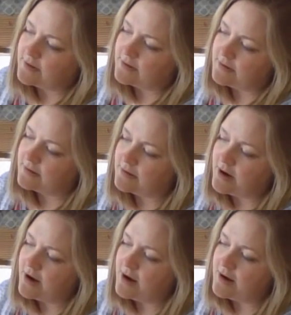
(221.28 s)

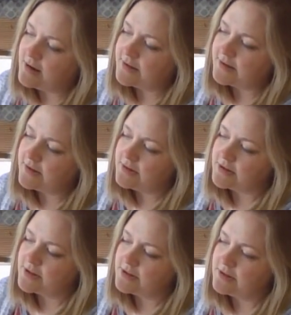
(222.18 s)
concert.
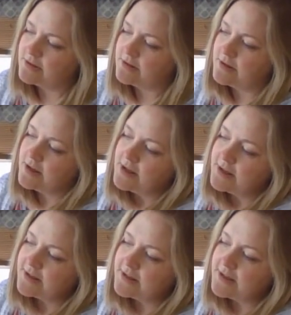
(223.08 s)

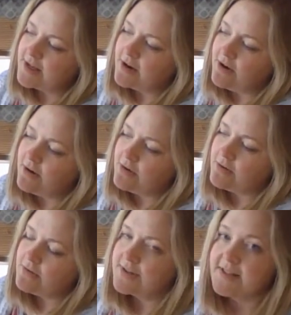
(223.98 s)
CO
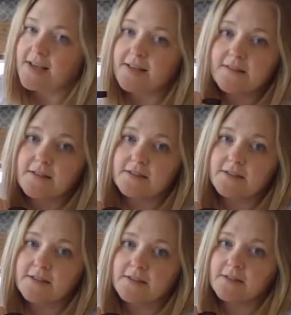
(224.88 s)
says k,
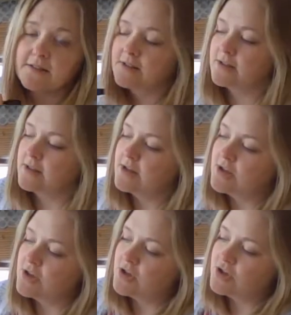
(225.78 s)

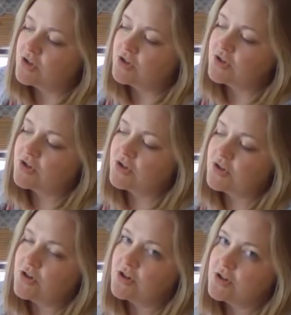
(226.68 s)

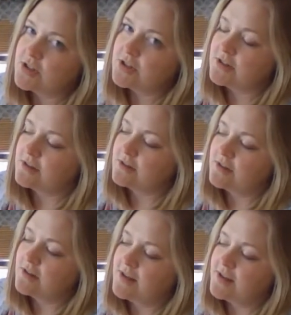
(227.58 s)
cert
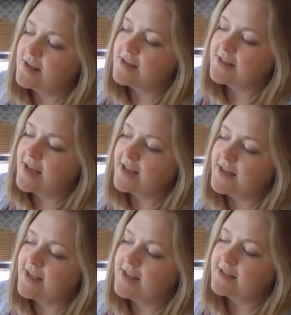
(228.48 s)
is that
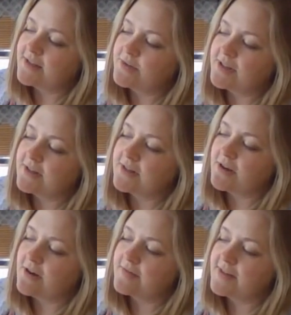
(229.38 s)
E, so it's a
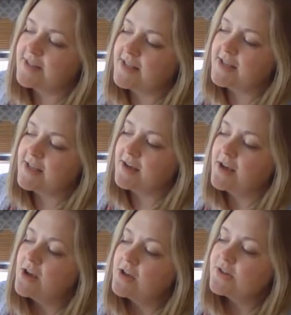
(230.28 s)
soft C.
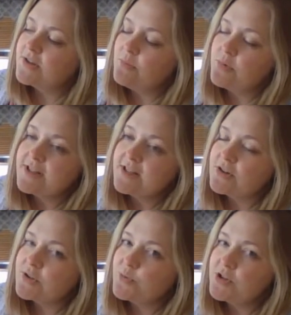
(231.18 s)
So boys and girls,
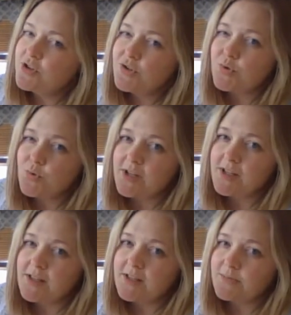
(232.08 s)
when you're sorting
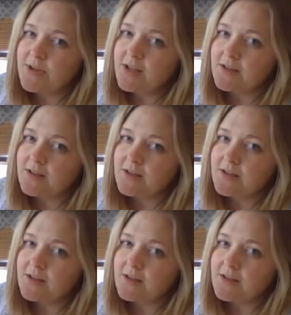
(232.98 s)
this week,